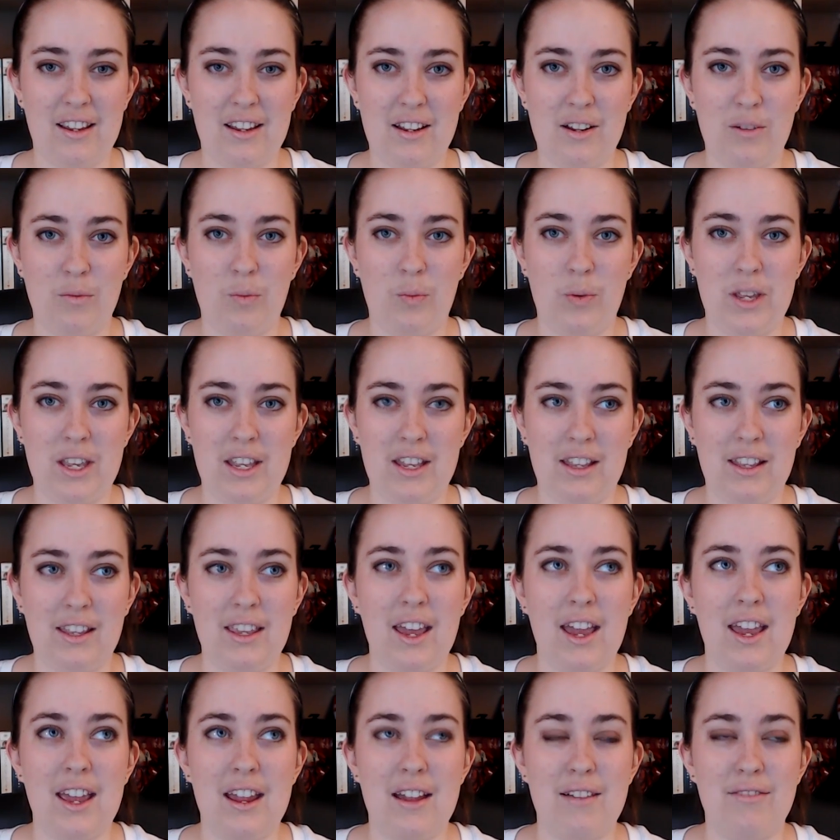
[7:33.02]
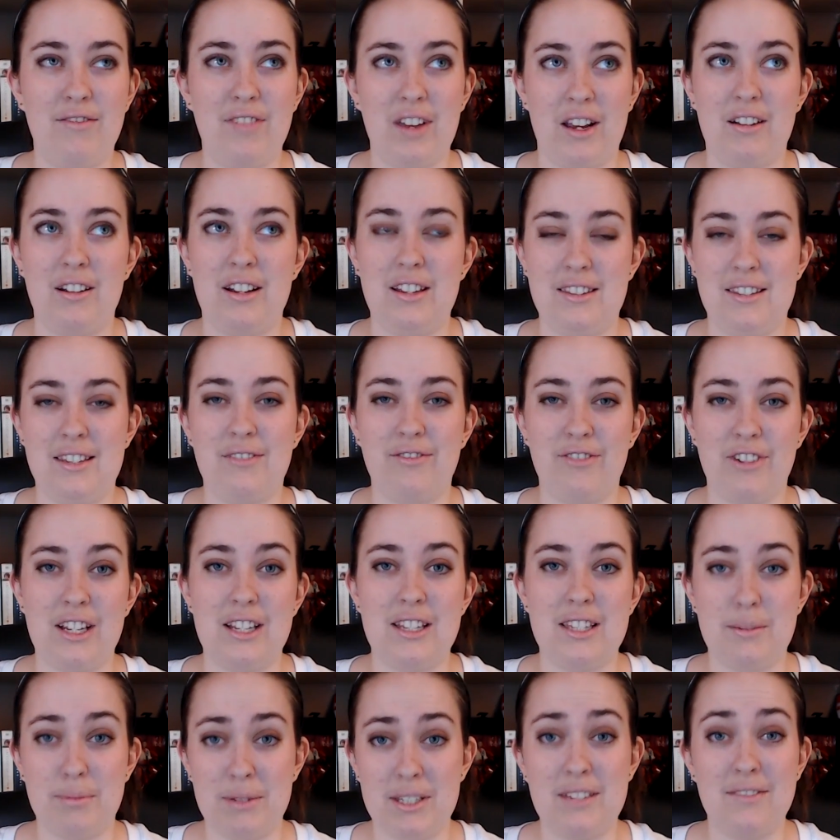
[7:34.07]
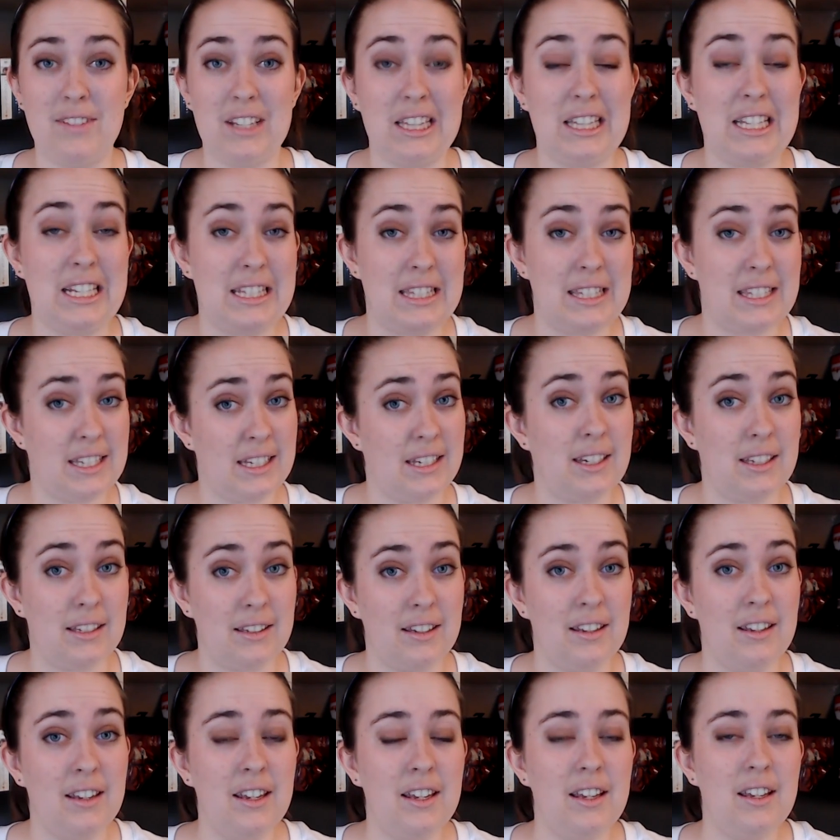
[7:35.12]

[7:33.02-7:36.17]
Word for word: we get a very different, specifically Dean,